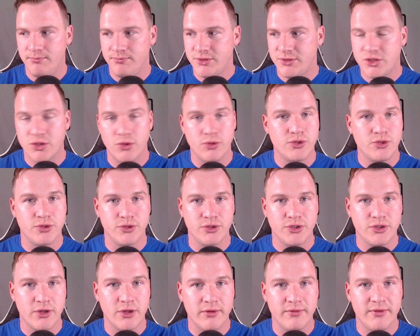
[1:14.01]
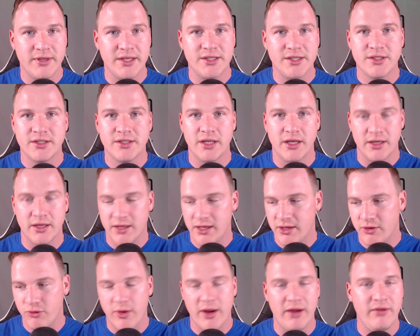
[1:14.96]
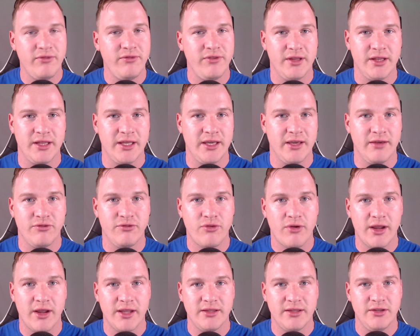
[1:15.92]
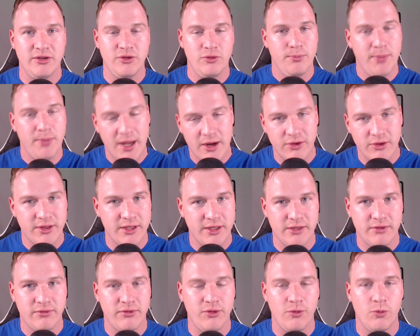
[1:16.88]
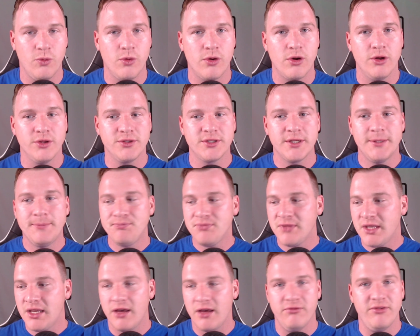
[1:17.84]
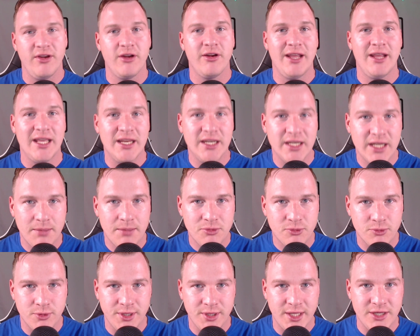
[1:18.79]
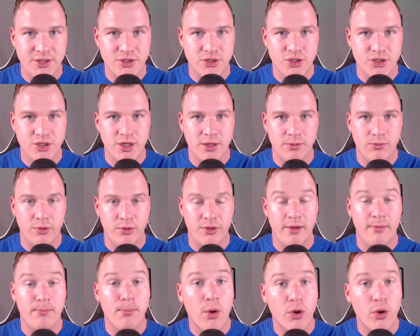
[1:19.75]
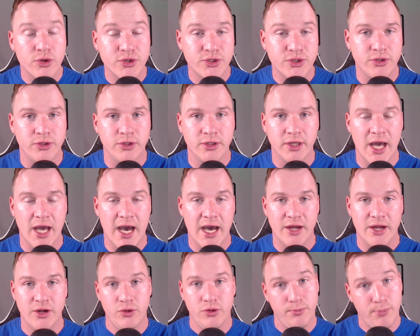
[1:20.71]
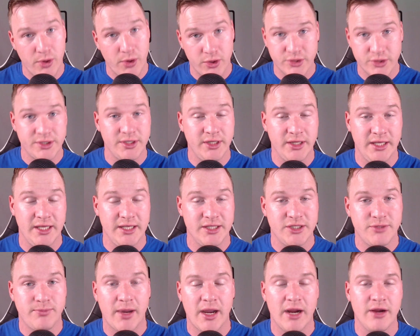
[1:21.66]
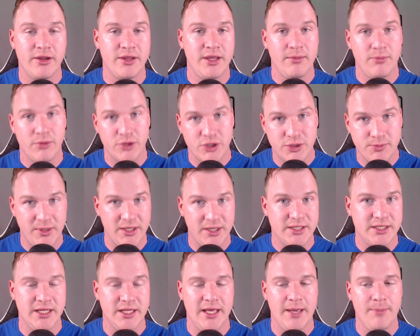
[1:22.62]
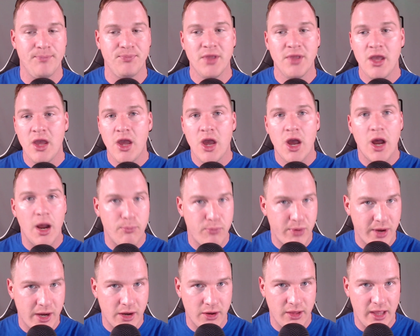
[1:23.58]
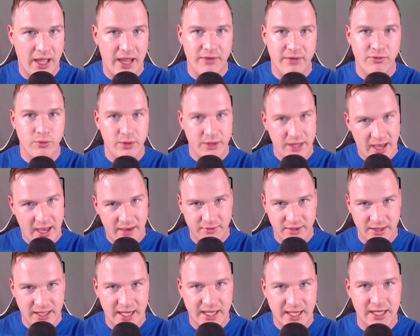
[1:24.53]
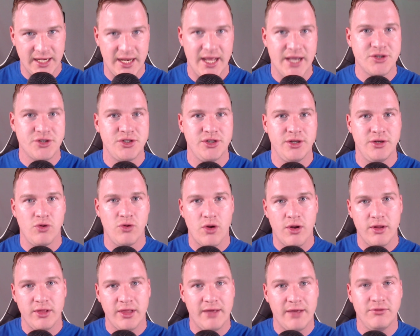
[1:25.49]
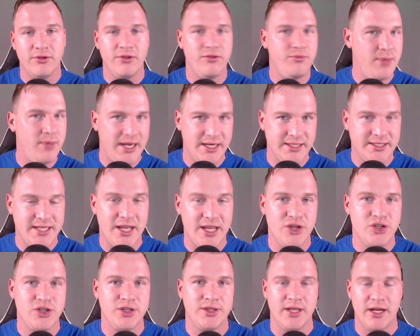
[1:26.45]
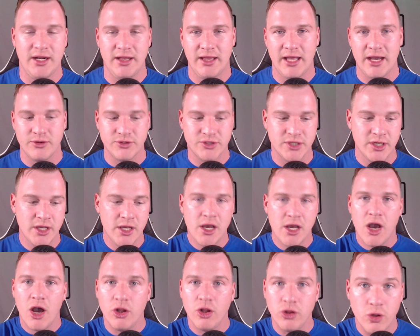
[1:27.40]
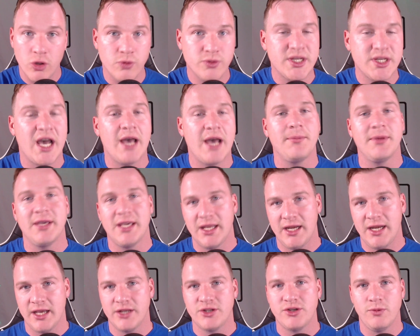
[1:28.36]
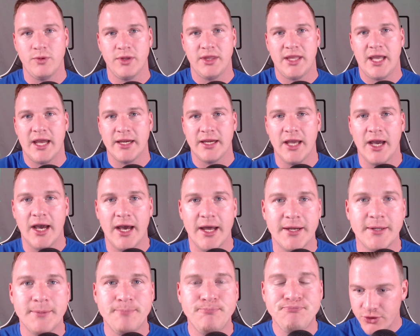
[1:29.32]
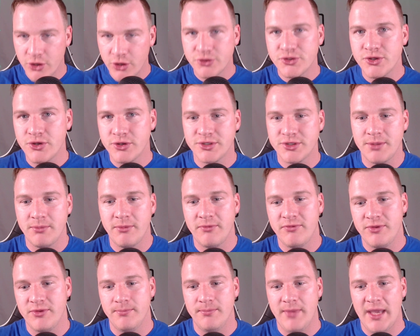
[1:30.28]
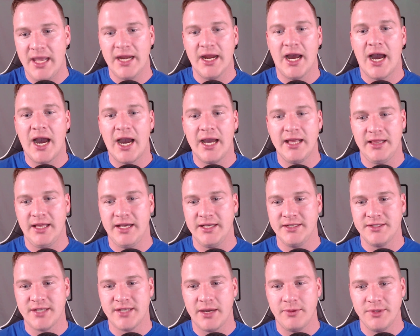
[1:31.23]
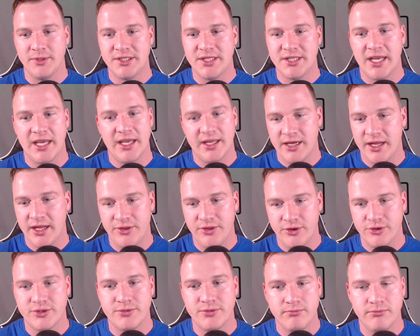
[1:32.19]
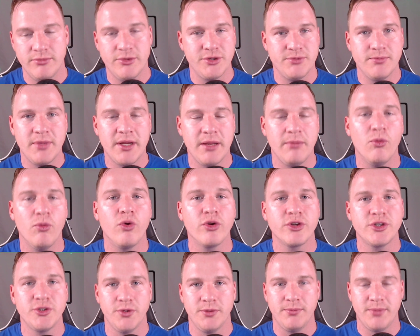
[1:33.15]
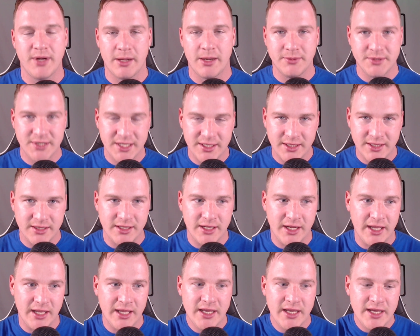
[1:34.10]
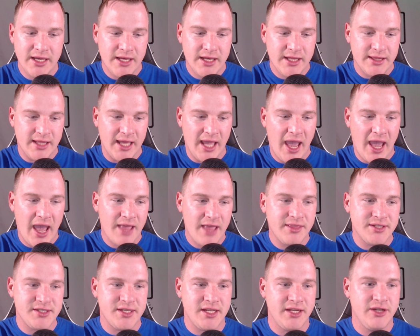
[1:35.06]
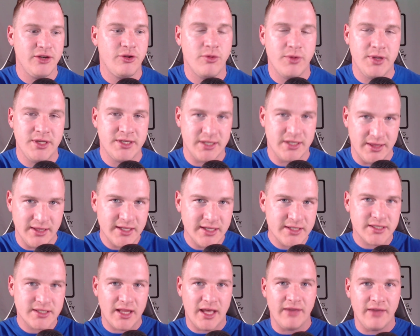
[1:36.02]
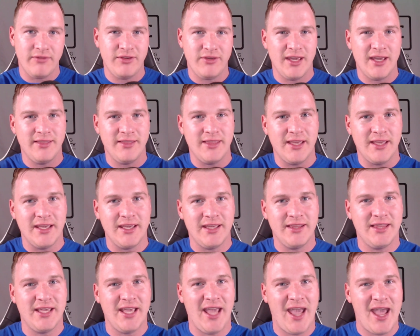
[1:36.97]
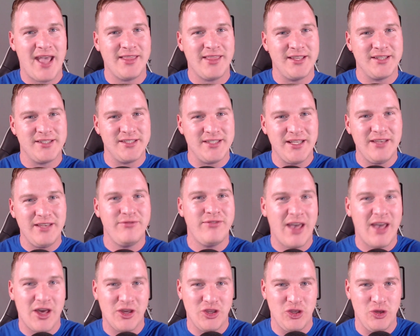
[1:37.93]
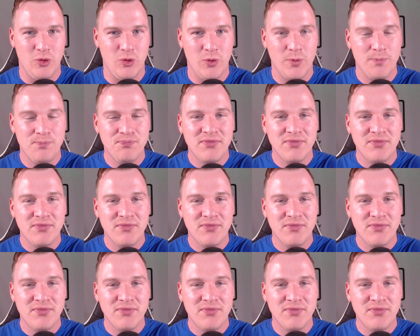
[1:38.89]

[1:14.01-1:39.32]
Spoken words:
social service, a great feeling of trying to do better things for the world, a very in-depth relationship with a personal God who personally inspired them or speaks to them, a prayer life with having that connection, or a level of meditation that allows alone time and connection with that God. Those are some of the main highlights, I would say, and there's many more to it, but I would say that they had this increase in this life, yet they had this devalue